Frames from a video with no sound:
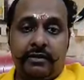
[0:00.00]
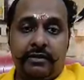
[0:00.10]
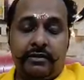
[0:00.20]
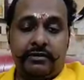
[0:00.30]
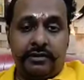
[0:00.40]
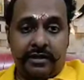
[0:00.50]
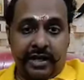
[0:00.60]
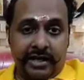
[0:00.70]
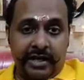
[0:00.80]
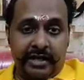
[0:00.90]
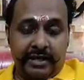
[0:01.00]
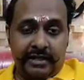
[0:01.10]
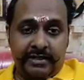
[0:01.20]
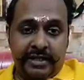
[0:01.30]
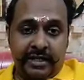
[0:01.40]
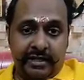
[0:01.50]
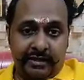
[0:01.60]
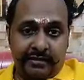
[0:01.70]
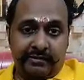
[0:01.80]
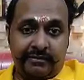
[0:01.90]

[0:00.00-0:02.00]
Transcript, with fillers: uh, the content that is here